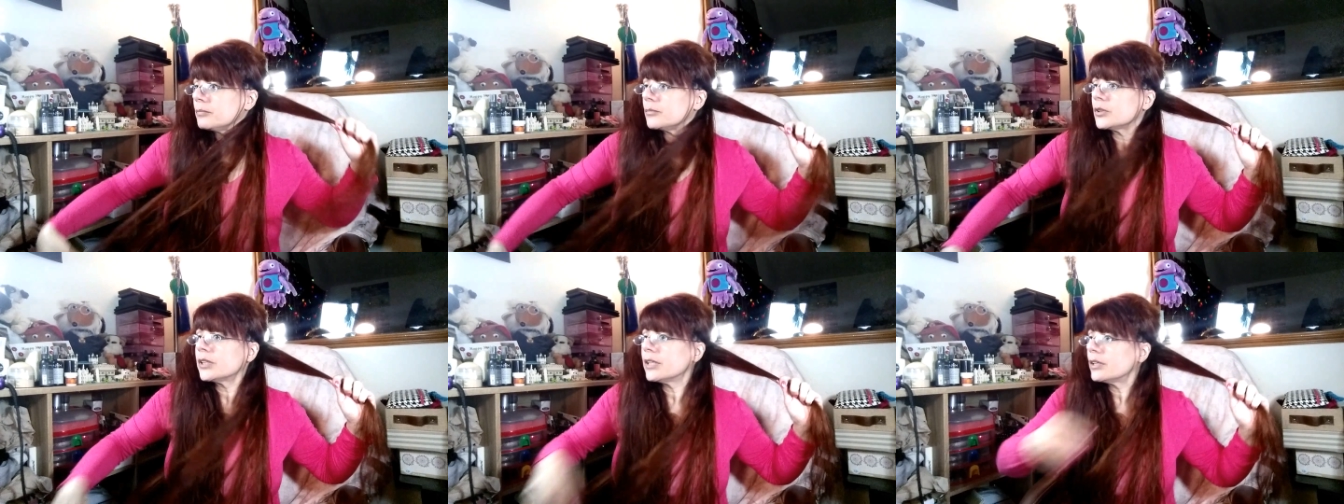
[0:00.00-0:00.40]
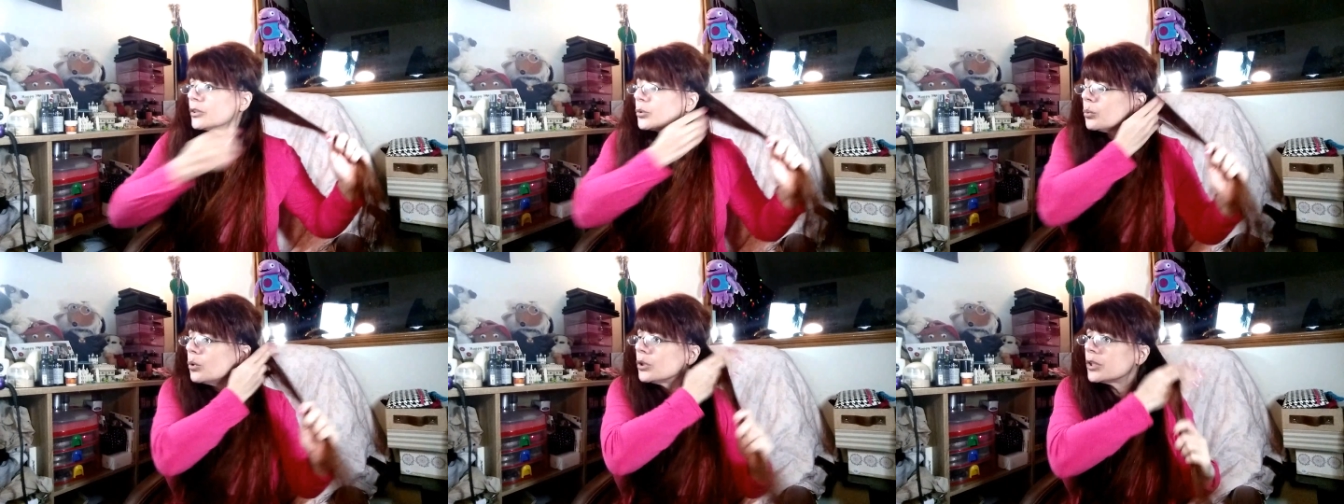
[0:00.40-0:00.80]
See,
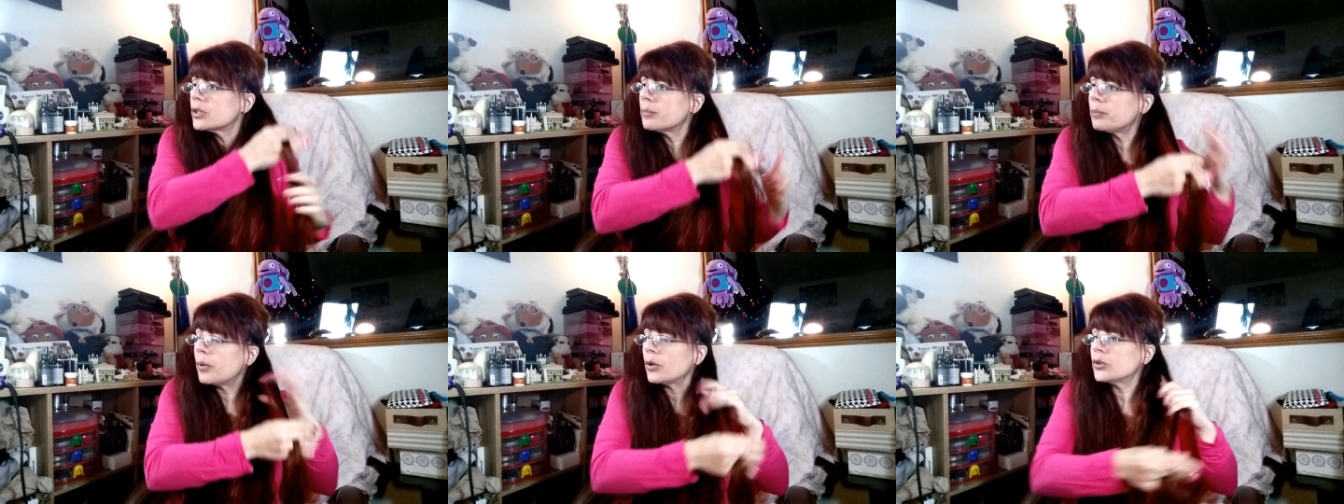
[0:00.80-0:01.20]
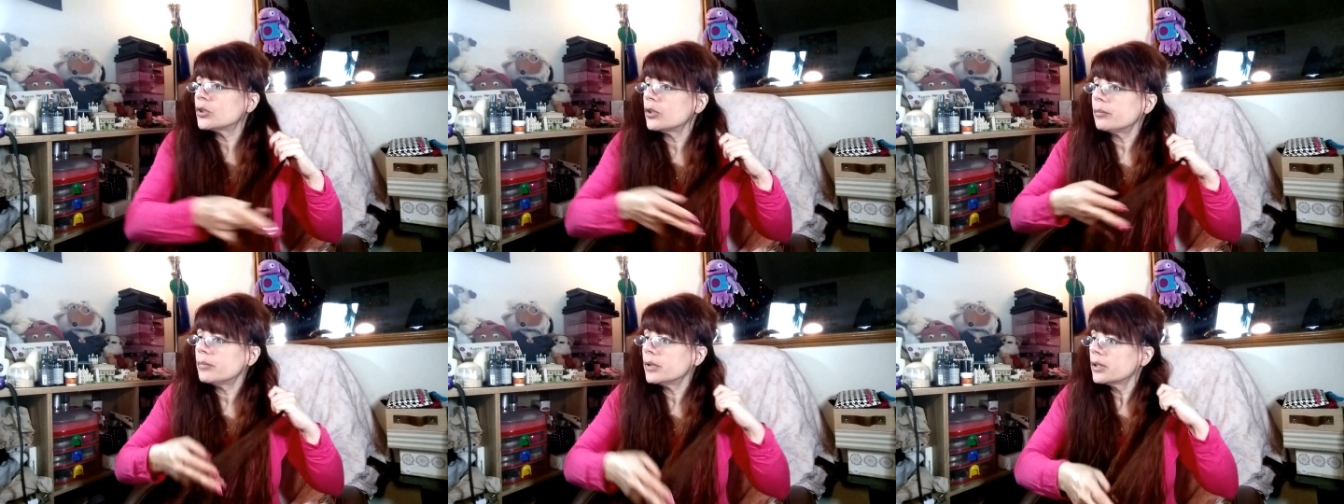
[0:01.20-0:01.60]
towards the
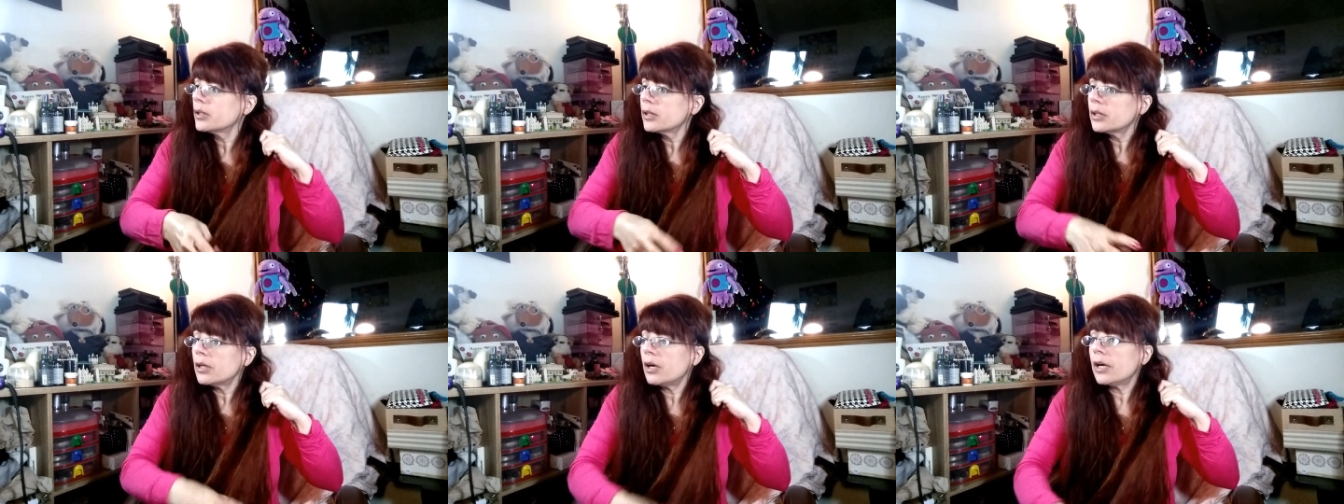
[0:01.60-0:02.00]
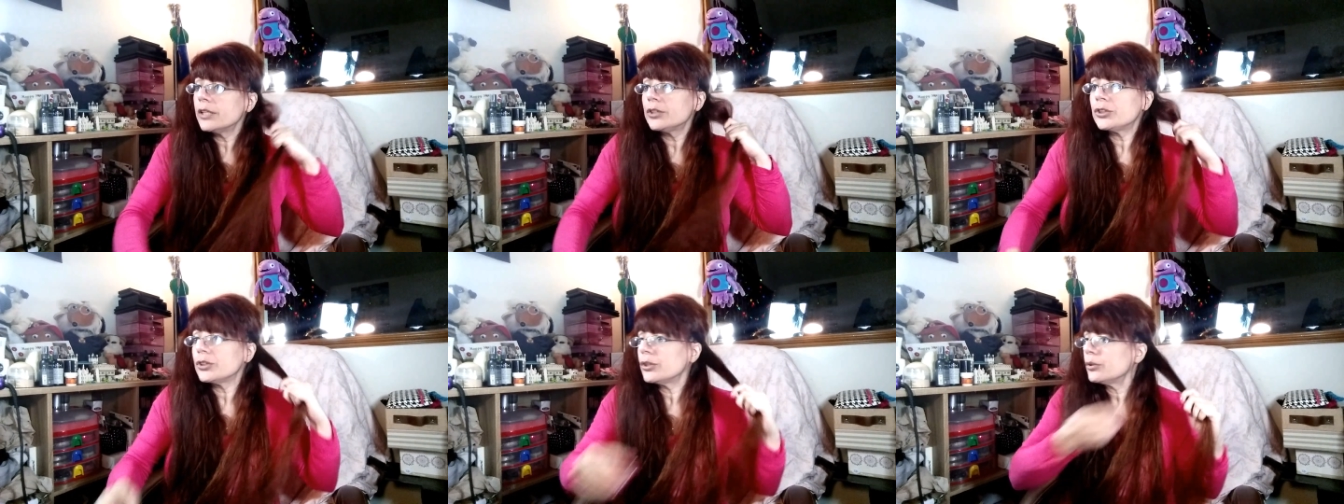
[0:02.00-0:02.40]
bottom, I
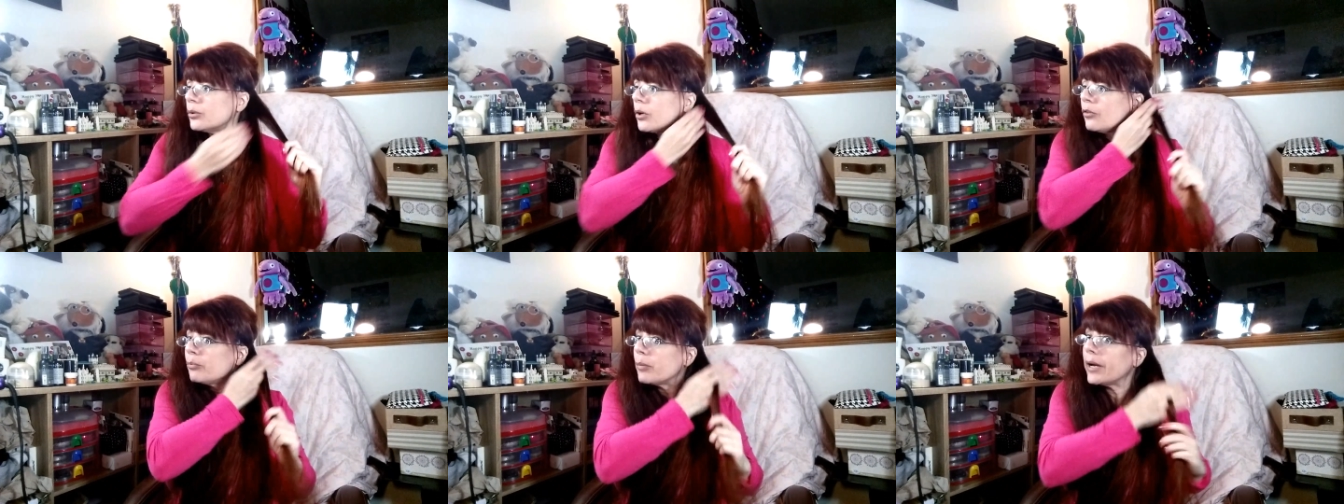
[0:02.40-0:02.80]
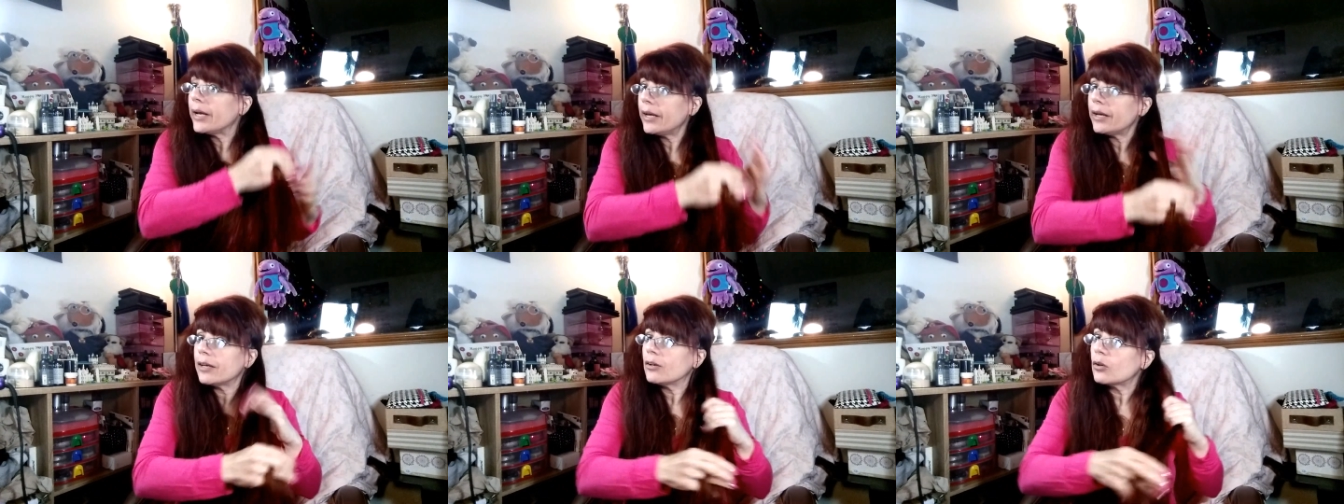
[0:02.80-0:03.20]
do of my
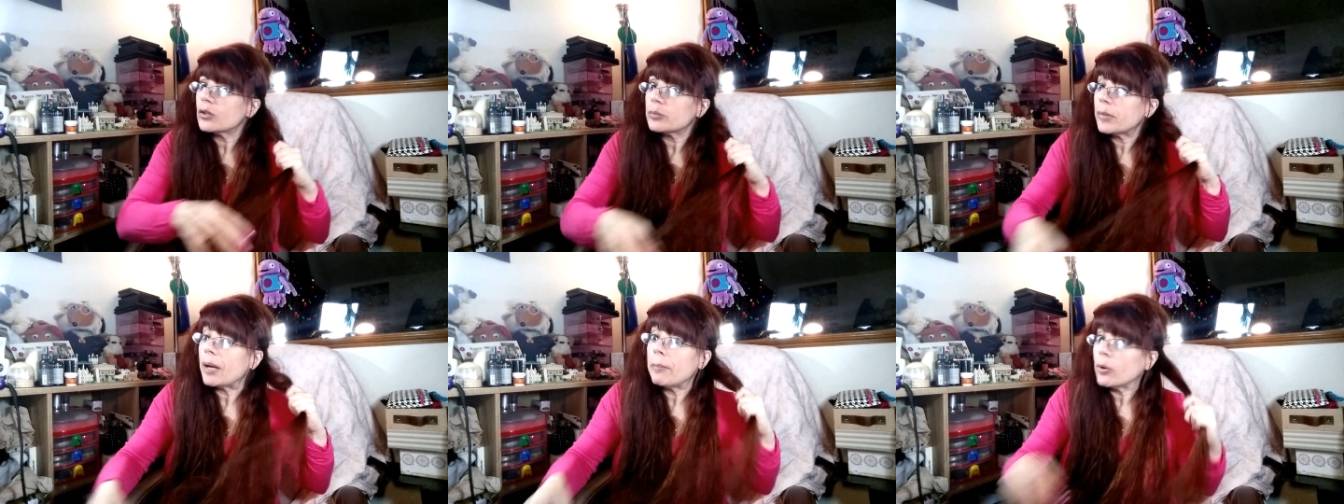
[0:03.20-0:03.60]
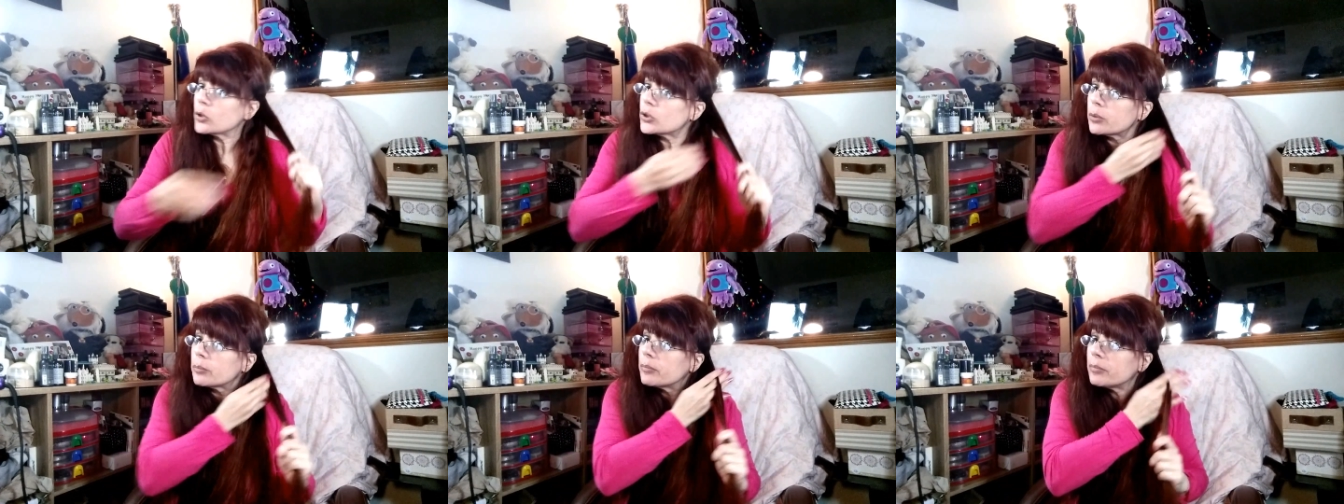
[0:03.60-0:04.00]
hair, not my
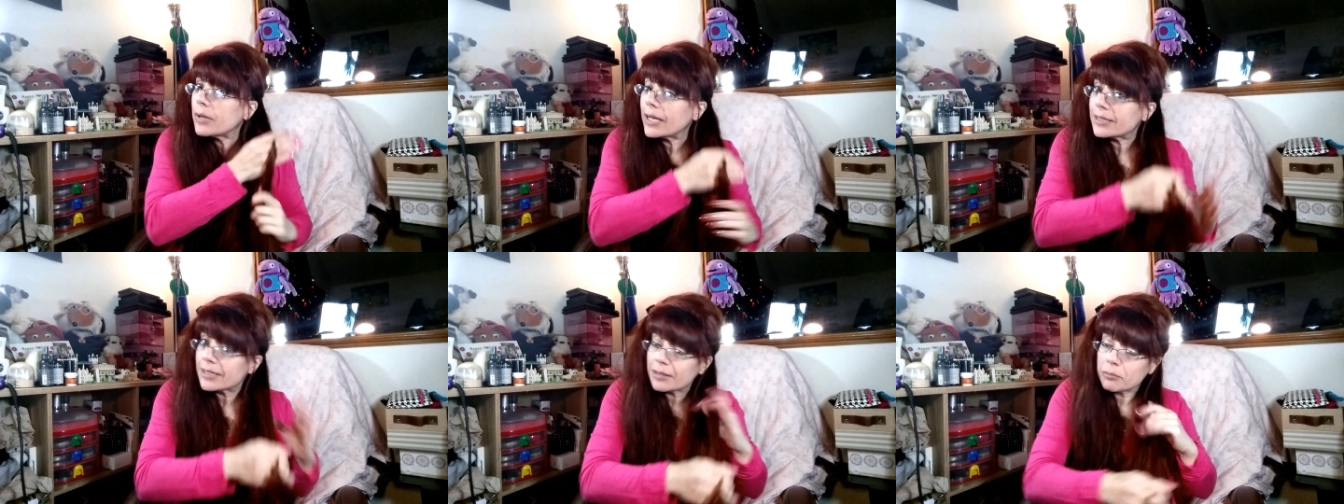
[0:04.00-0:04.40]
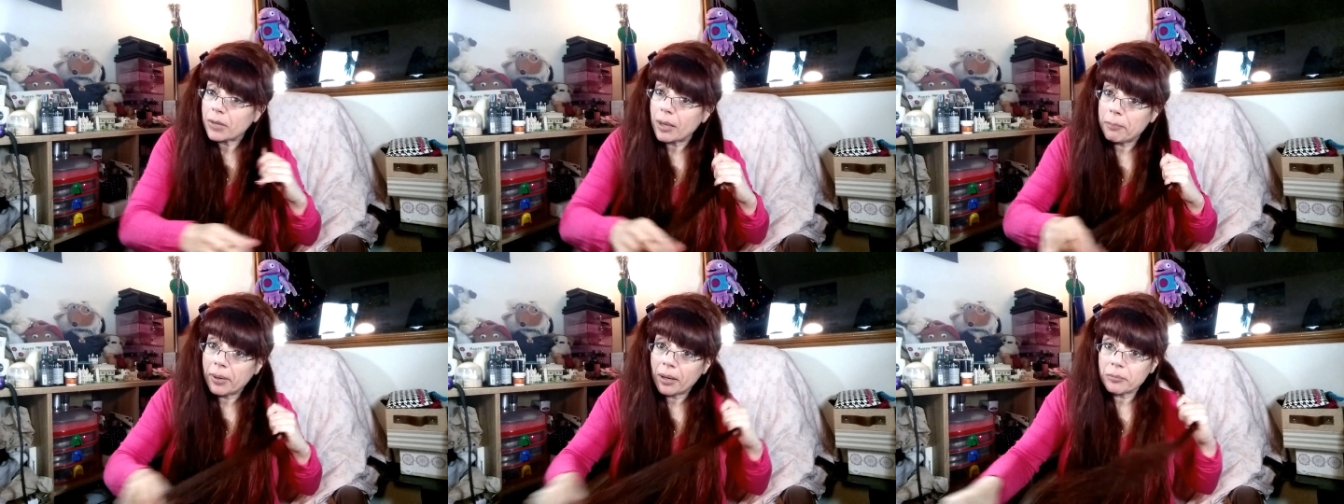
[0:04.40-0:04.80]
bottom as in
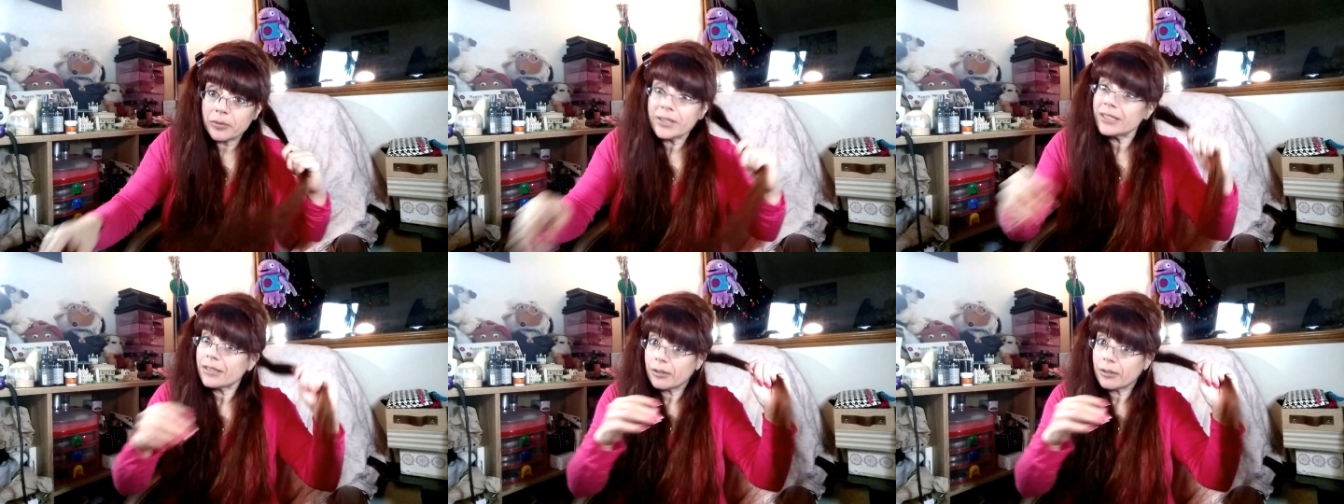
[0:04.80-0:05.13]
my bum.